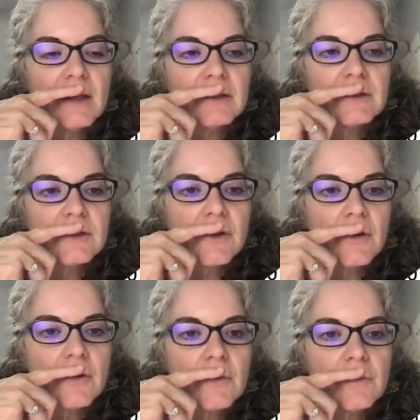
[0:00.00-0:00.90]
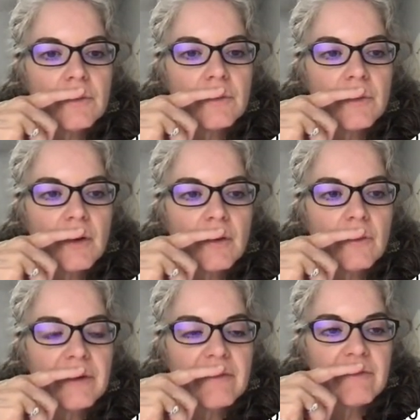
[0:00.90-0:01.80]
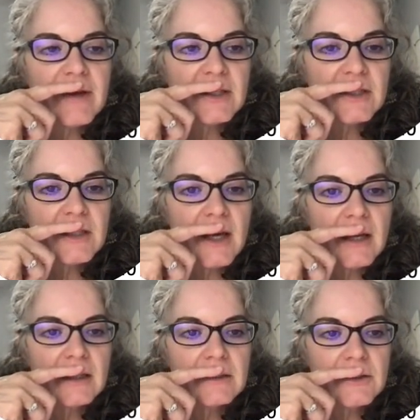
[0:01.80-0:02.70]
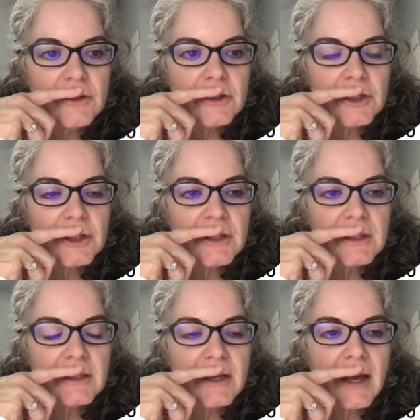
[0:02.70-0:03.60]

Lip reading: So we fetch that instruction,